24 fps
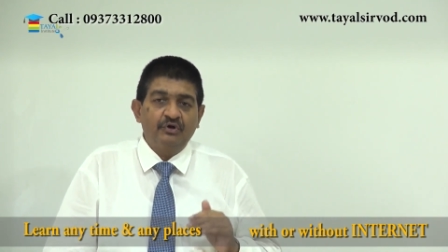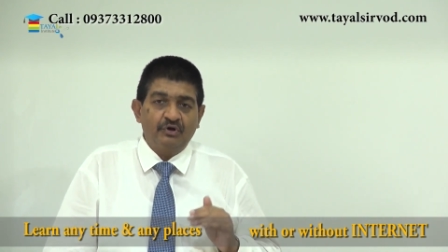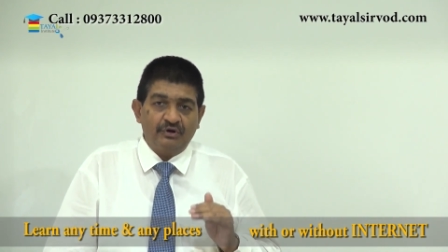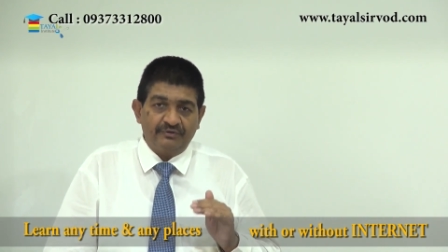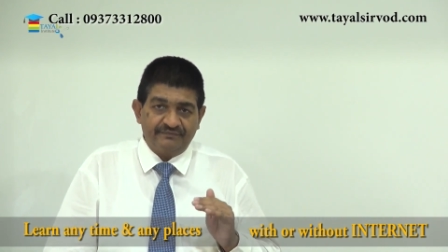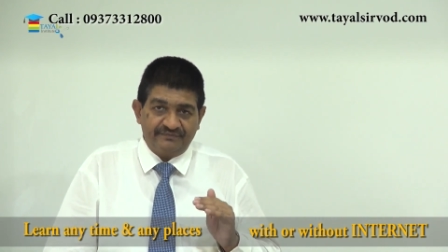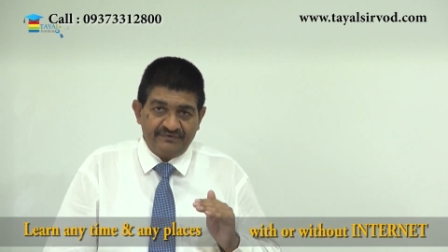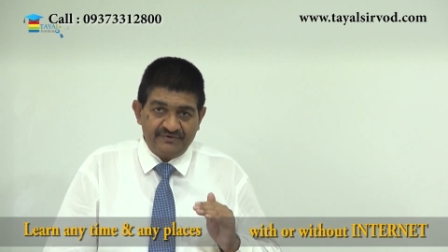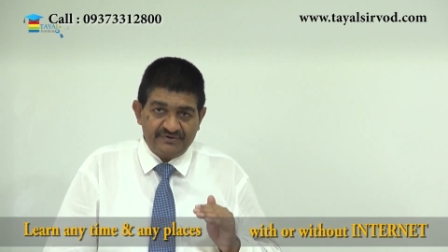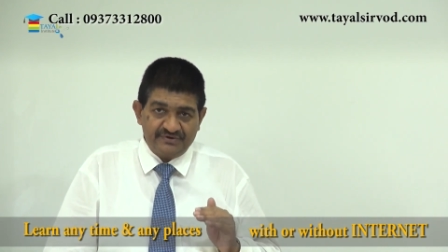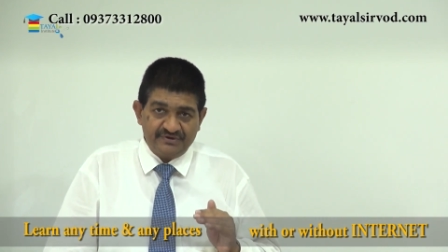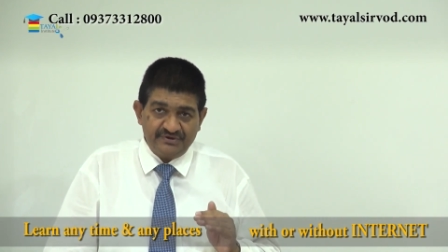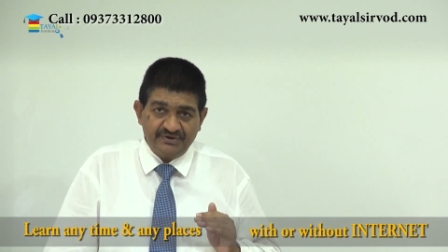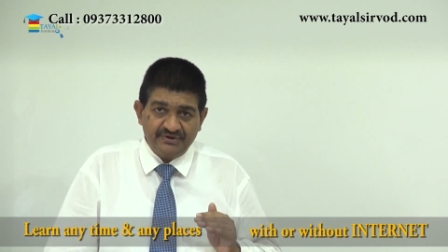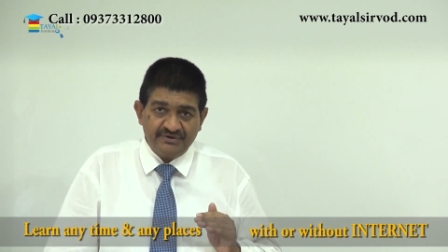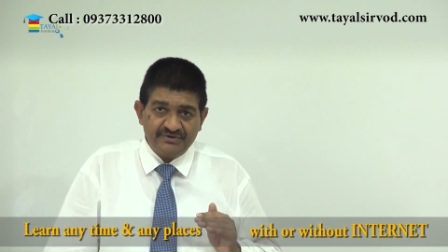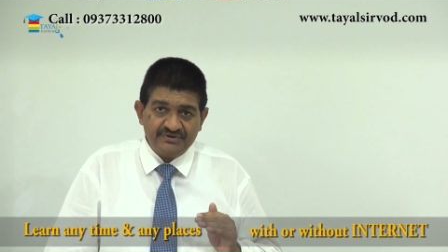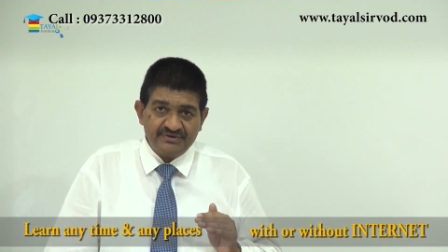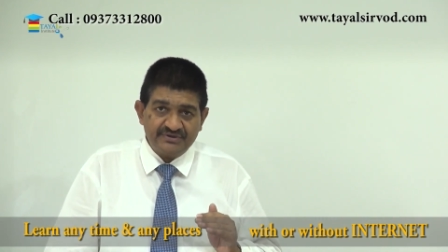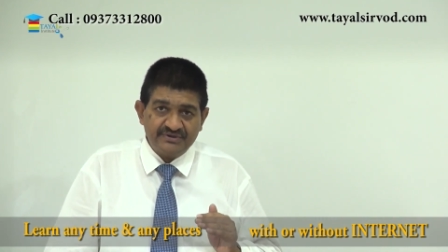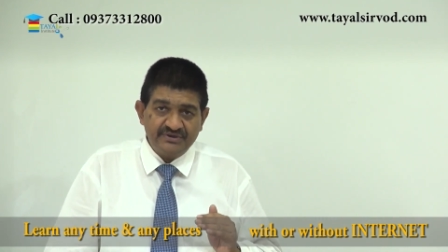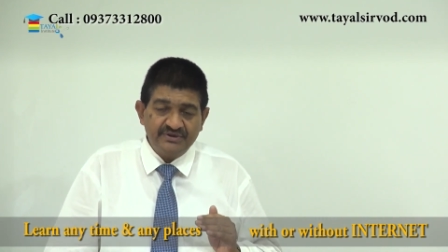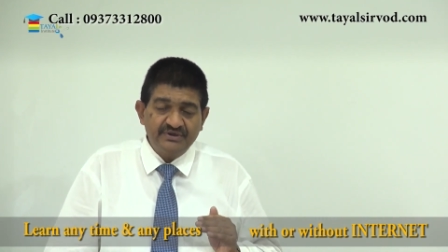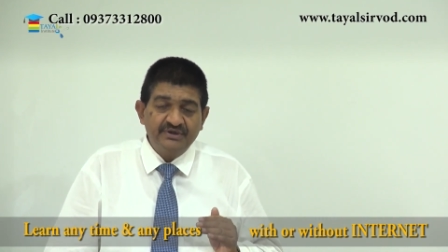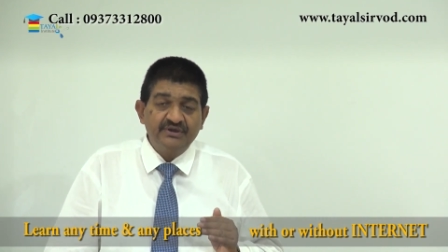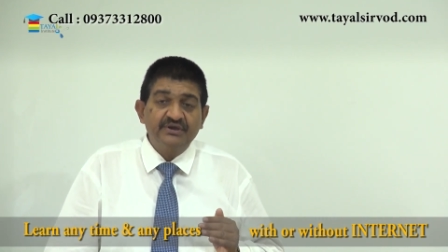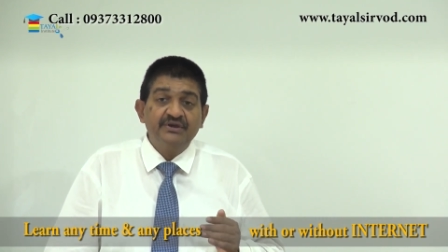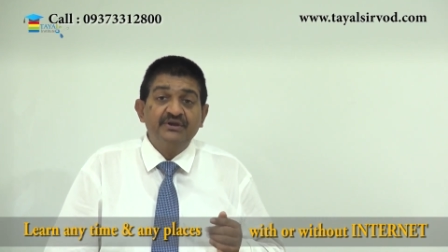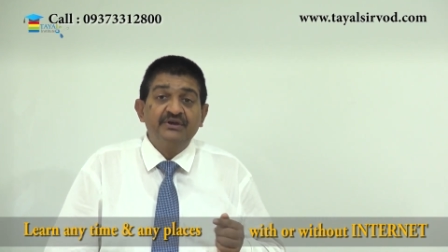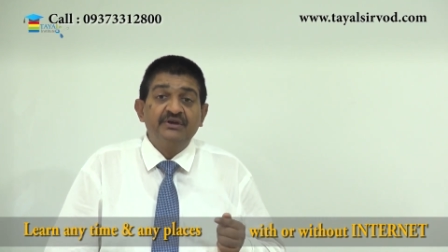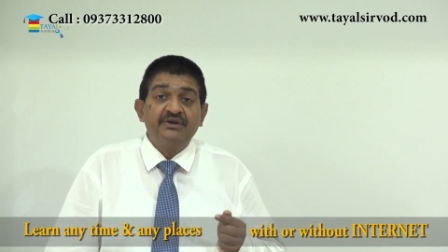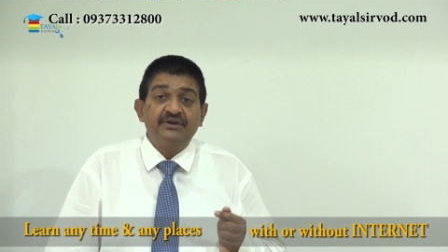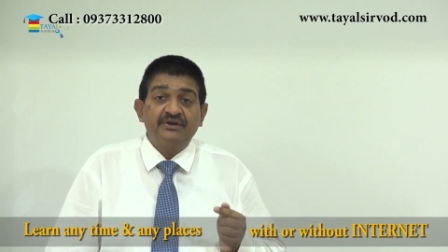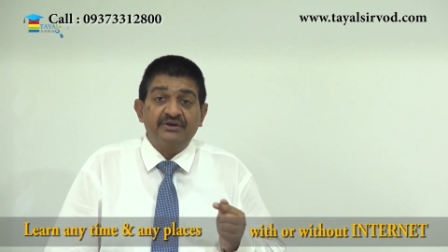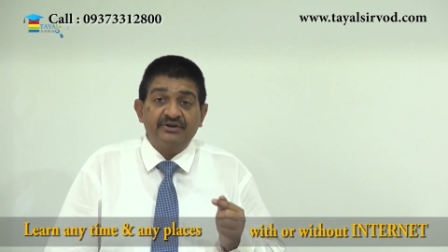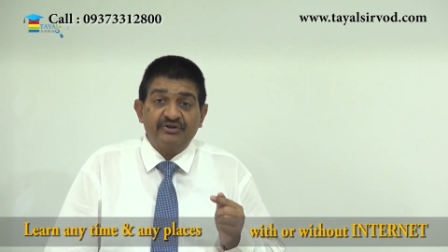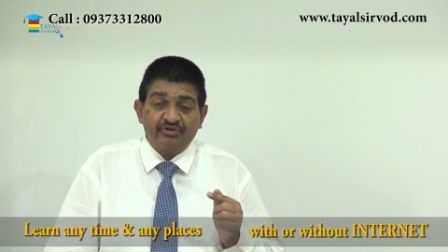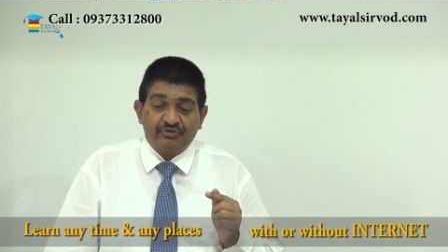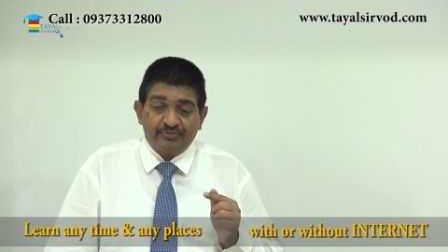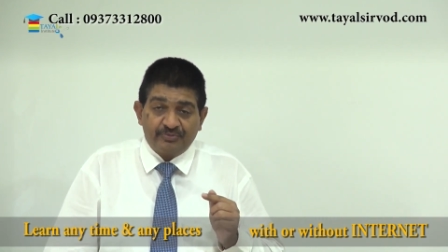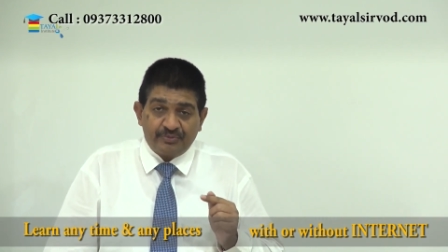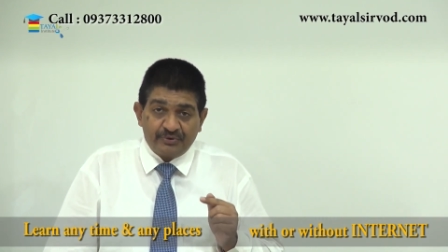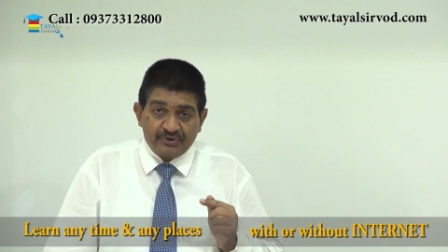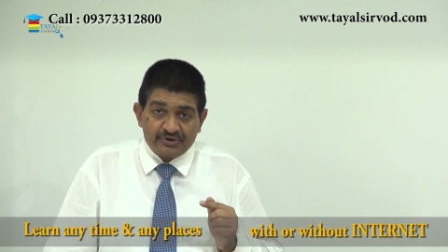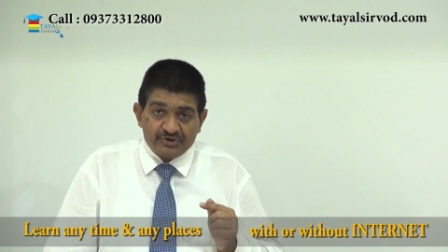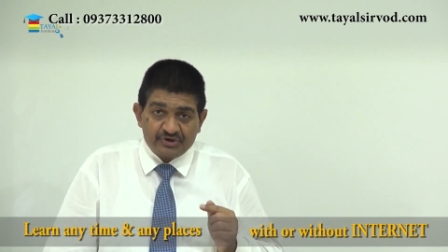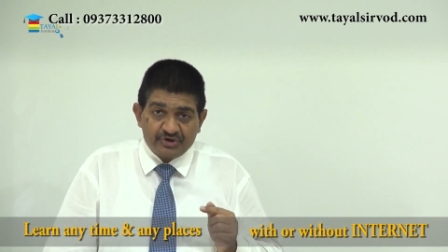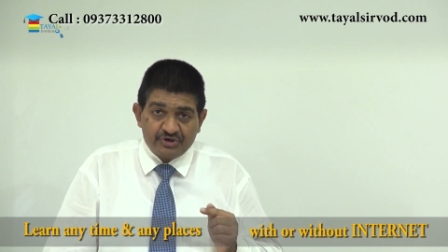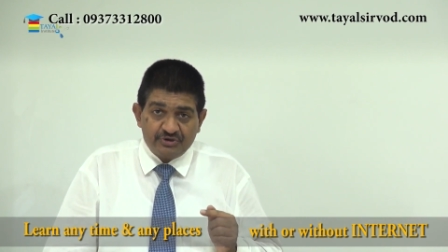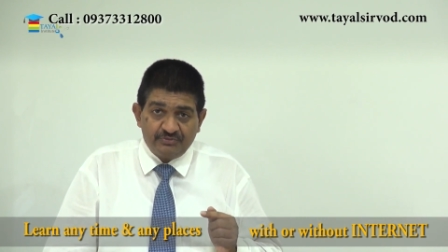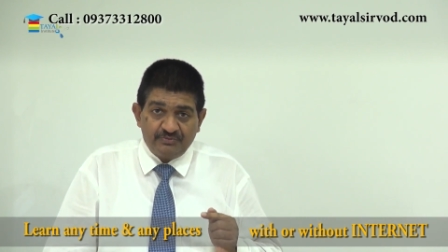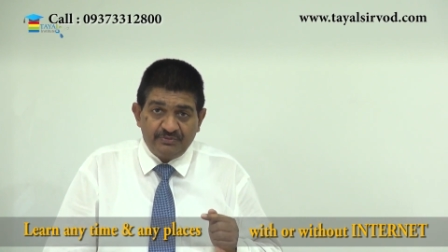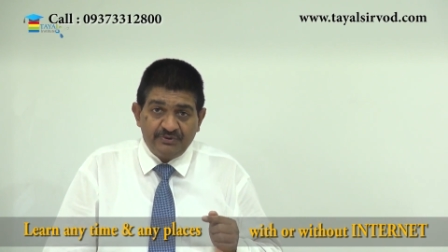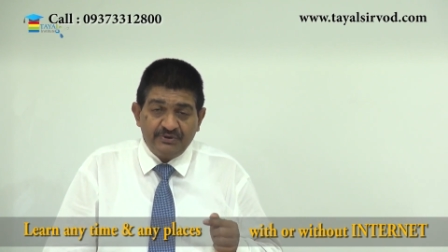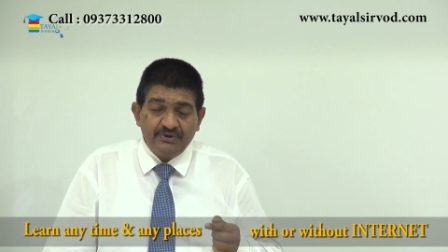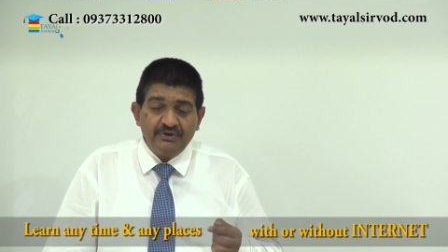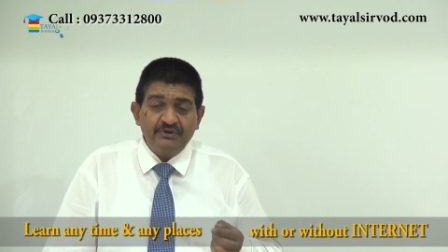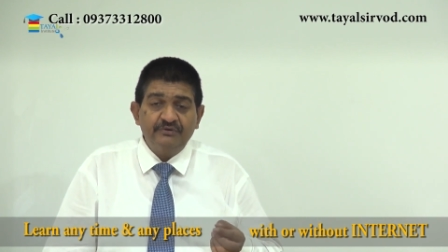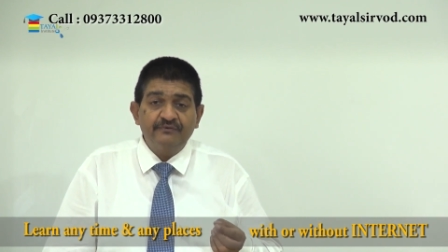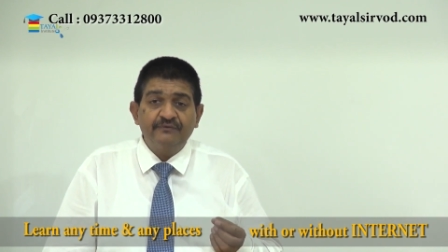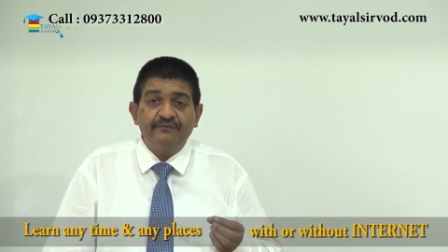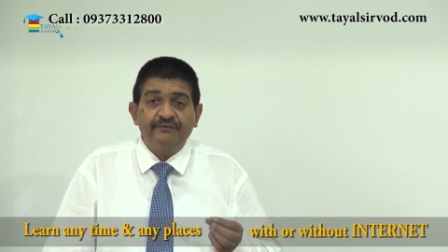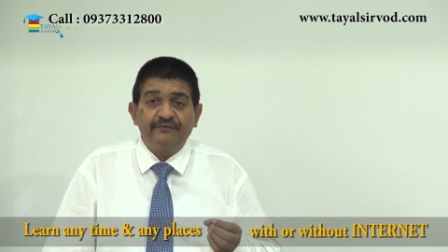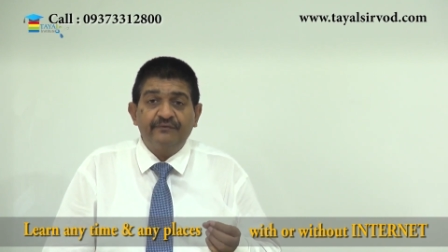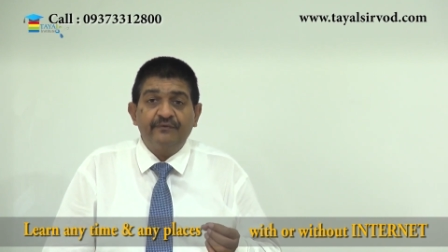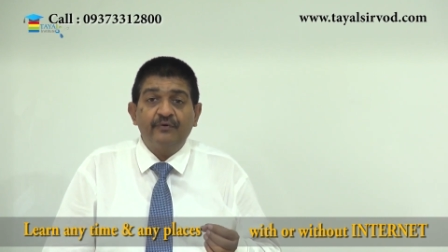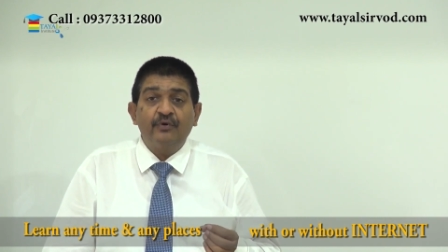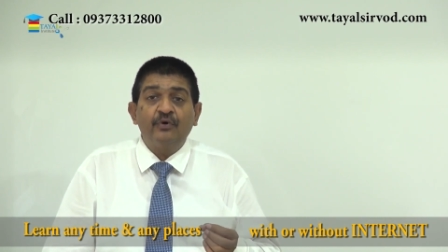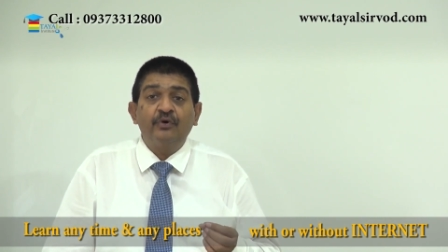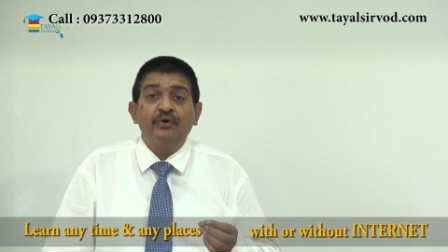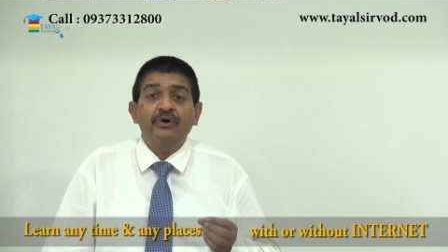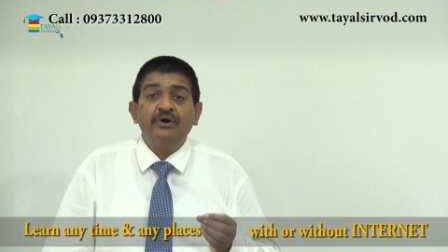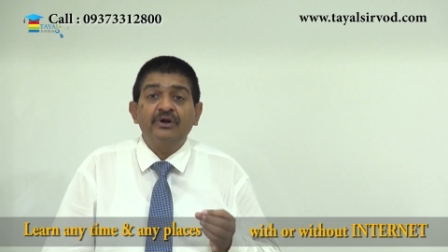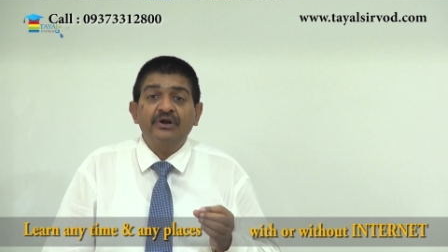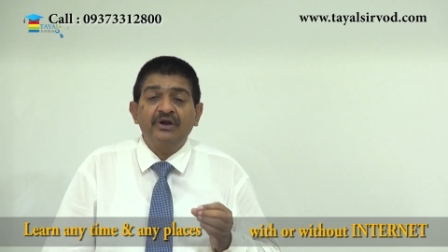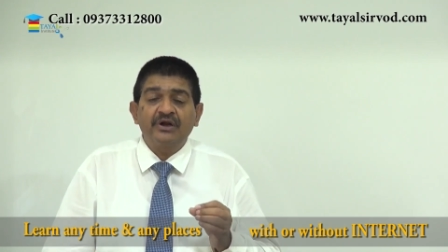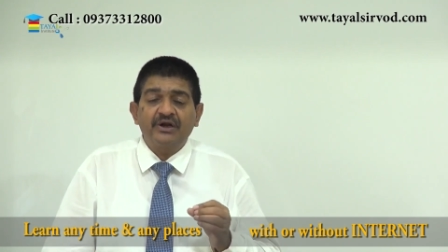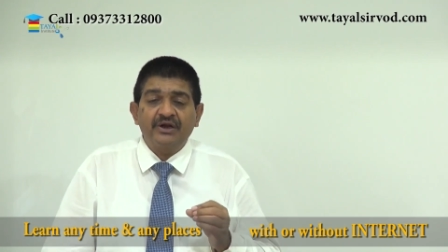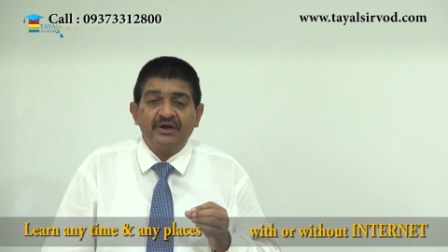Officers responsible for